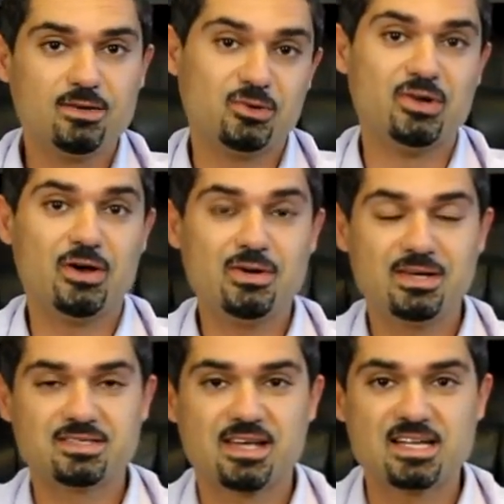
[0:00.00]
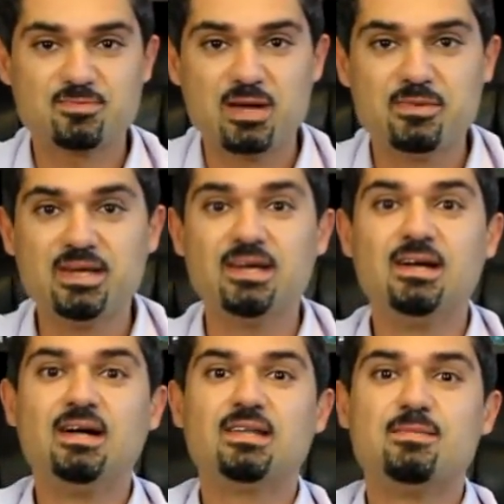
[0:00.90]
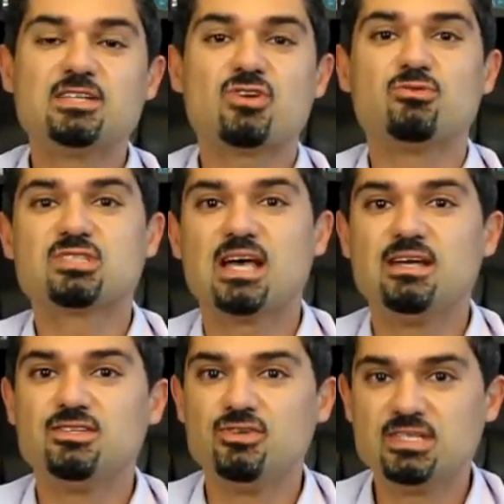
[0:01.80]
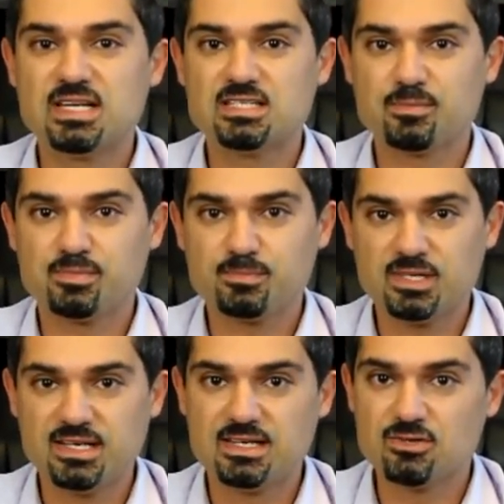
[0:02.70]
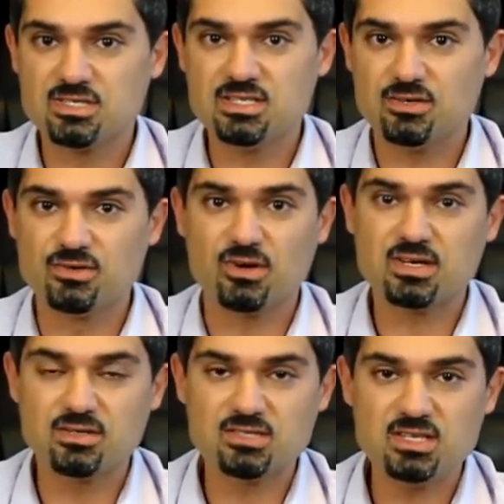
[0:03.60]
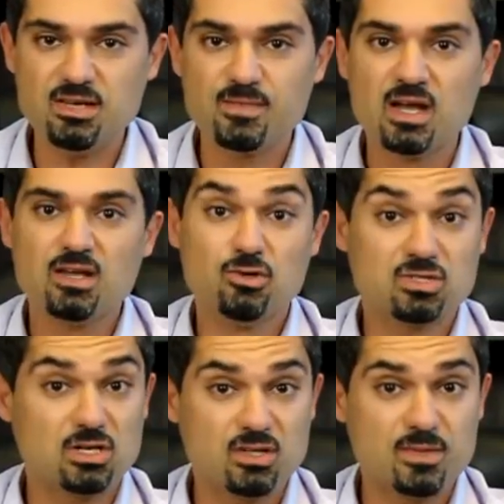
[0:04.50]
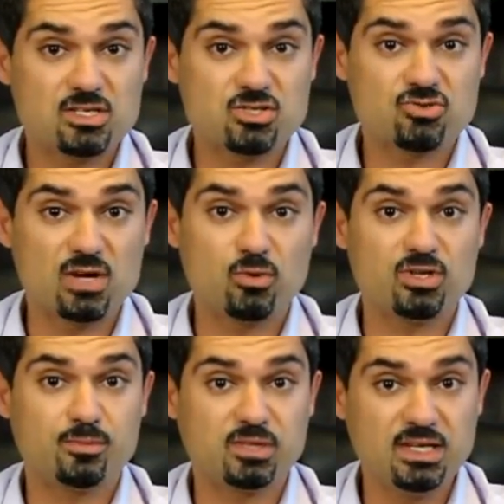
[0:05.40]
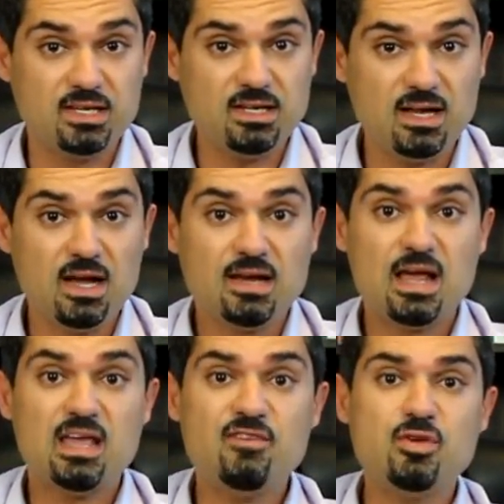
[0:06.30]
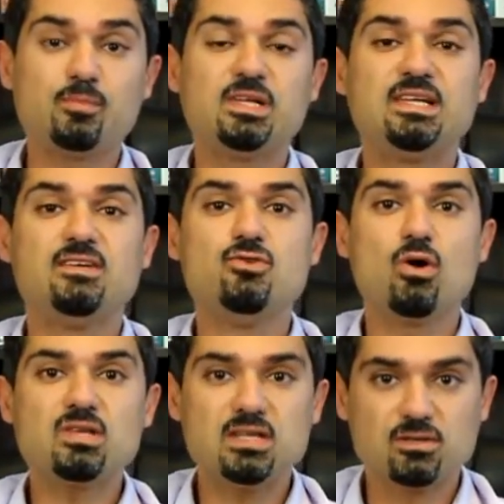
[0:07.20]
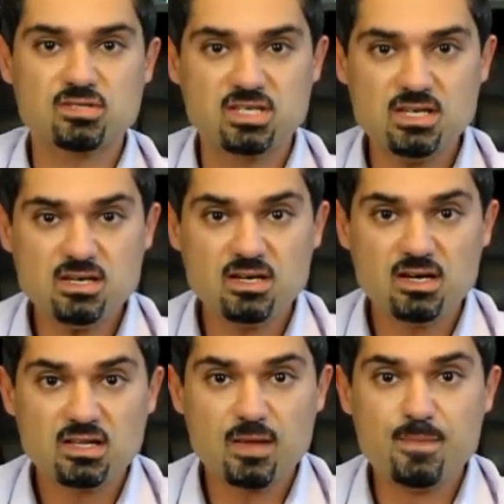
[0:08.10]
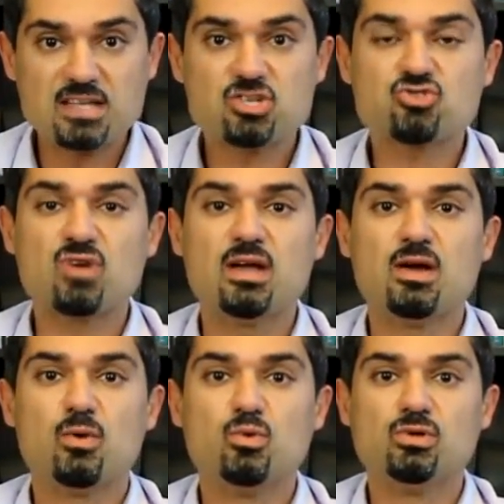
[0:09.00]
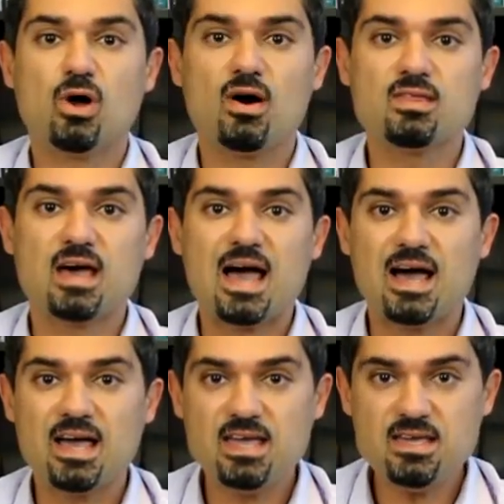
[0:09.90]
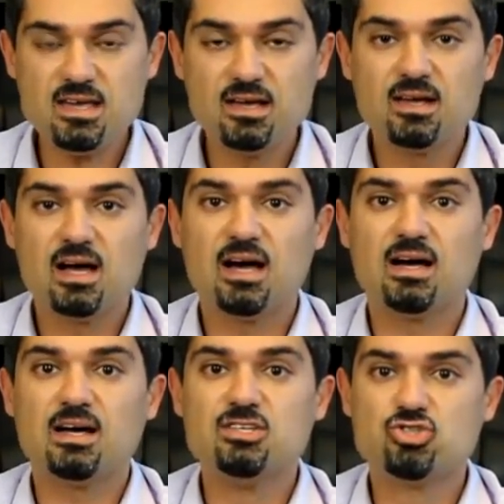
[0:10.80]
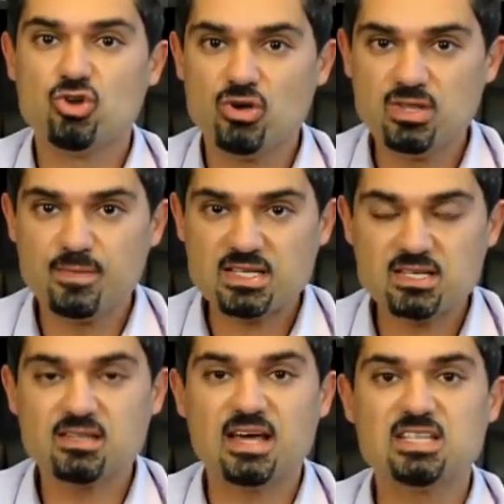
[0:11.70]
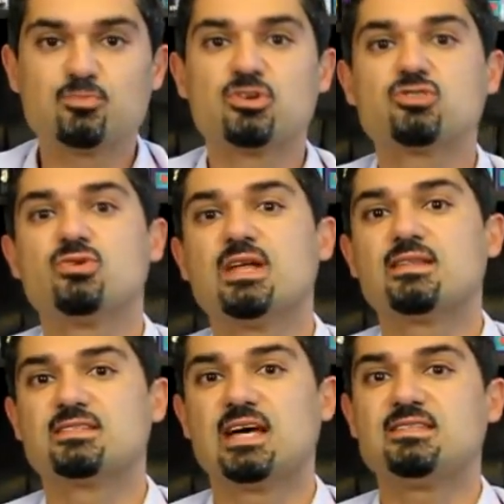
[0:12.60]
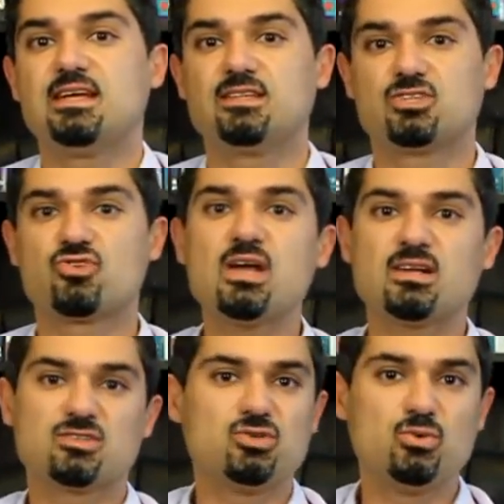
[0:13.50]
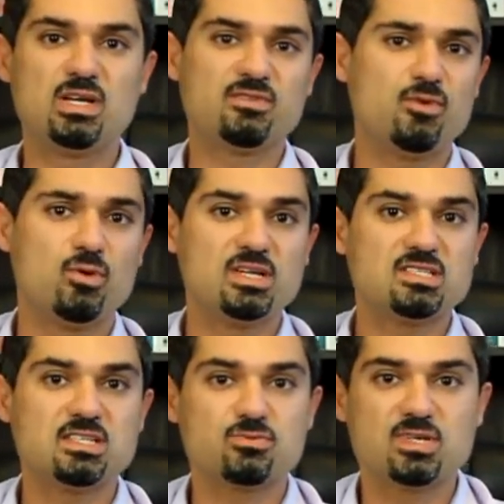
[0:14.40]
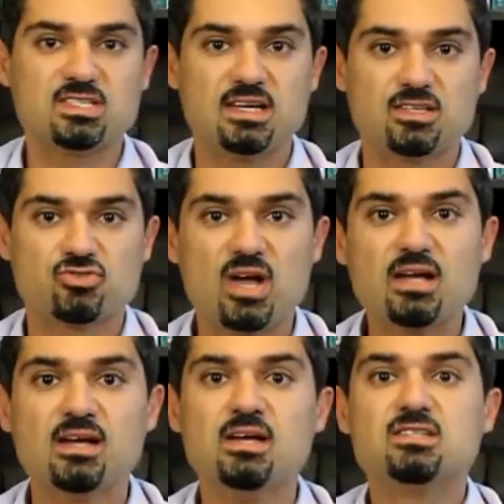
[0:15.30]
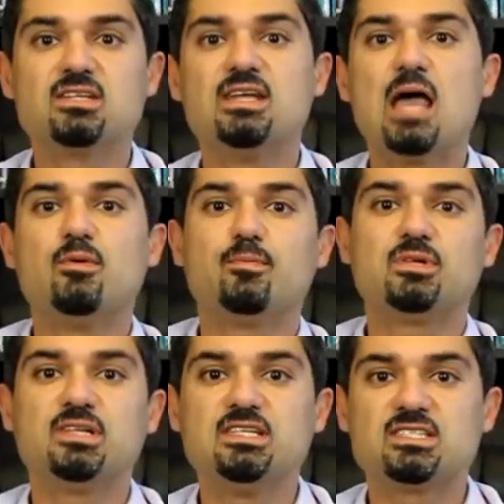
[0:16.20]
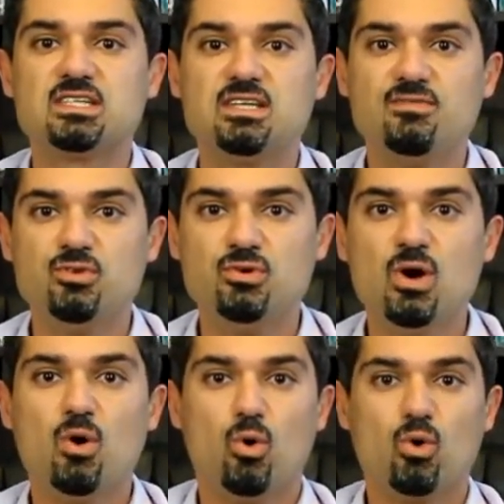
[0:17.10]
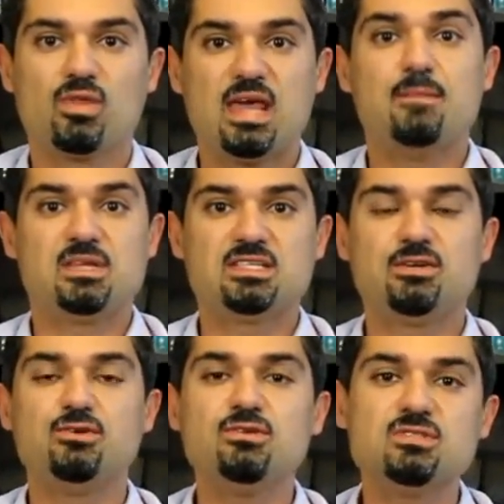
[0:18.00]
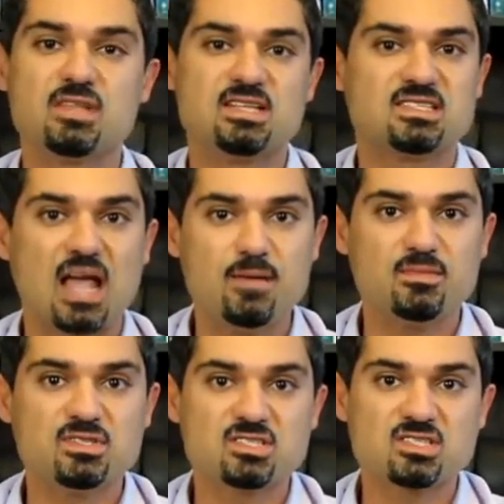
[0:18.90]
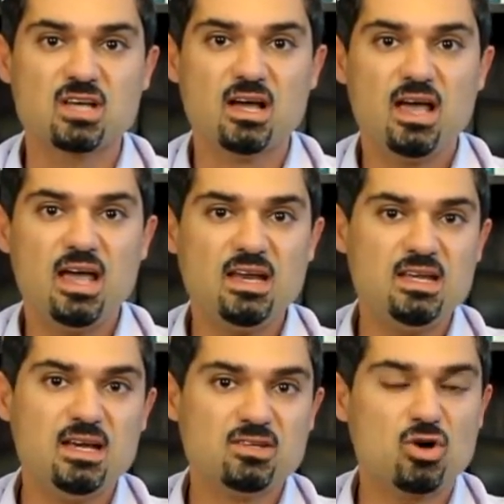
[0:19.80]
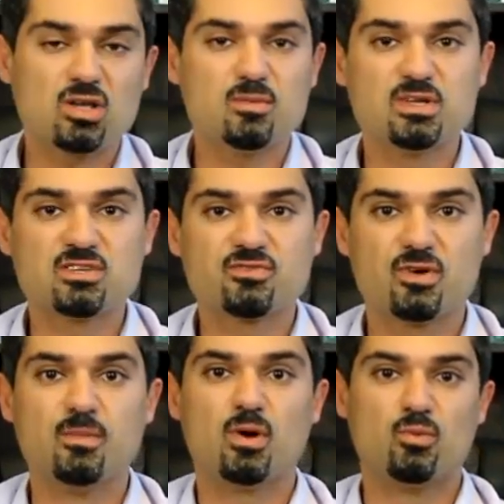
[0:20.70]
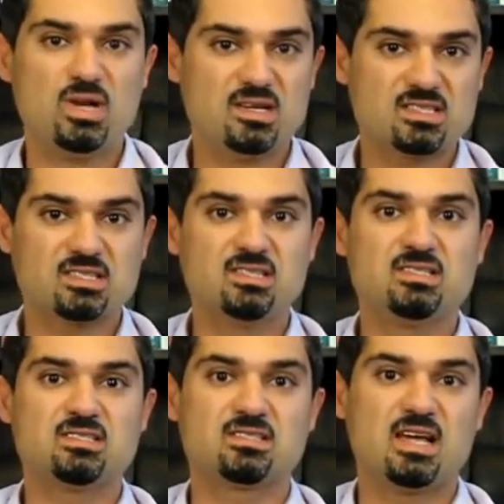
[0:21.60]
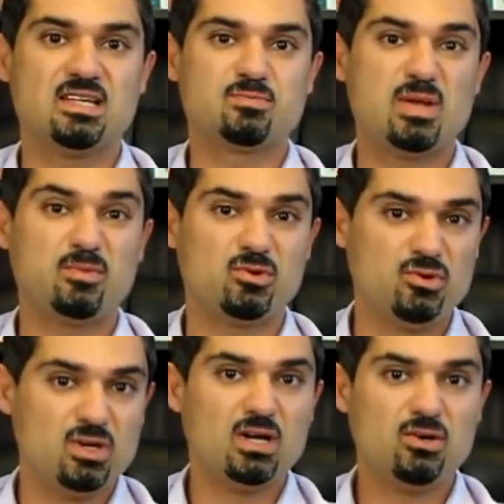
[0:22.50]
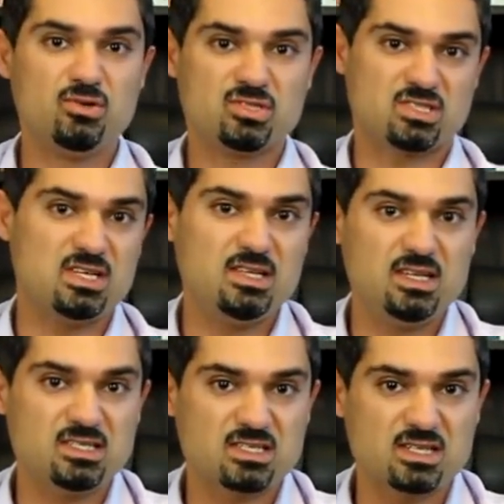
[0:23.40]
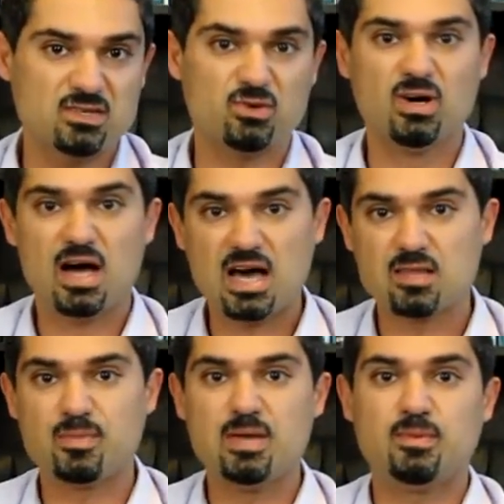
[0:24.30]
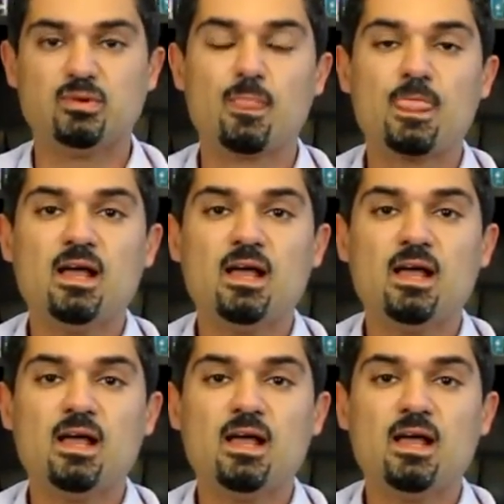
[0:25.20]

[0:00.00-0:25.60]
or no, as the case may be. The magistrate will say, do you intend to plead guilty or not guilty? You'll tell the magistrate what you're pleading. Now, if you're pleading not guilty, the magistrate will either A, uh, adjourn the matter, that is, put it to another date down the track, two weeks, four weeks, six weeks down the track, to enable police to give you all their materials, their statements, any documents from witnesses, that is, people who, who've seen the incident or other people.